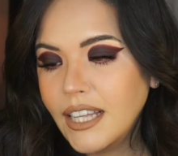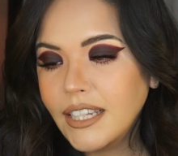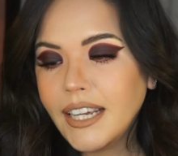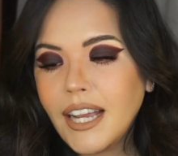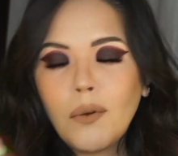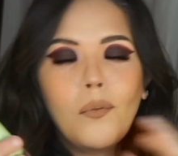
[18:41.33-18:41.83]

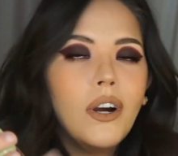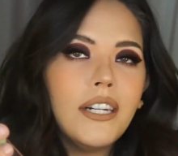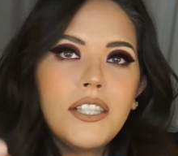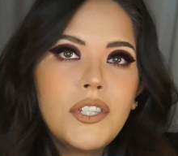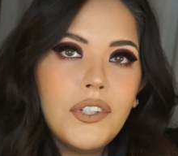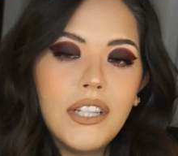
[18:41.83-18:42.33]
Like, I
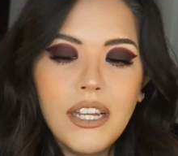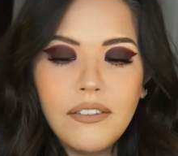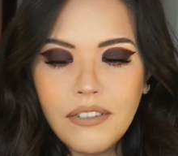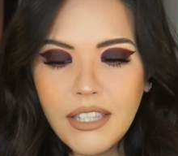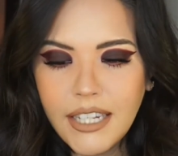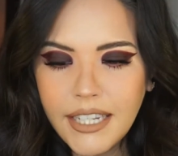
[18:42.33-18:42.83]
wanted to love
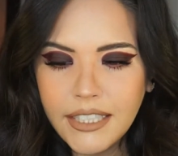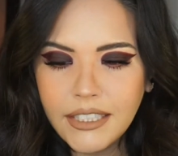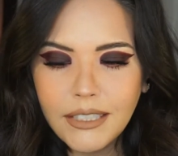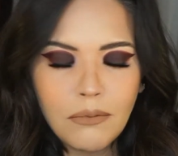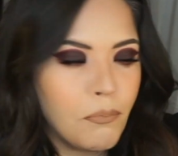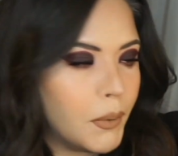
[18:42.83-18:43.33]

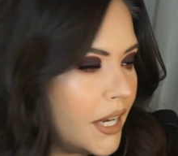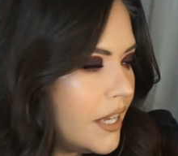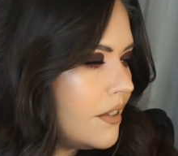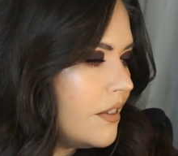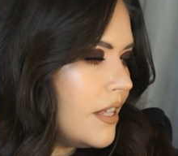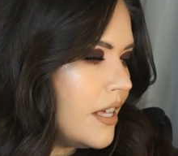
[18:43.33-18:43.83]
this,
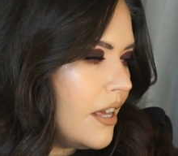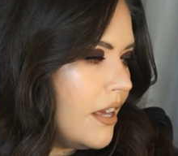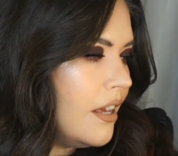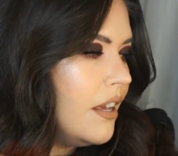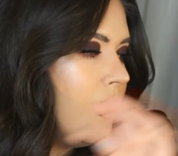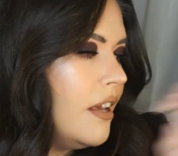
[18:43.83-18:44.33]
but the,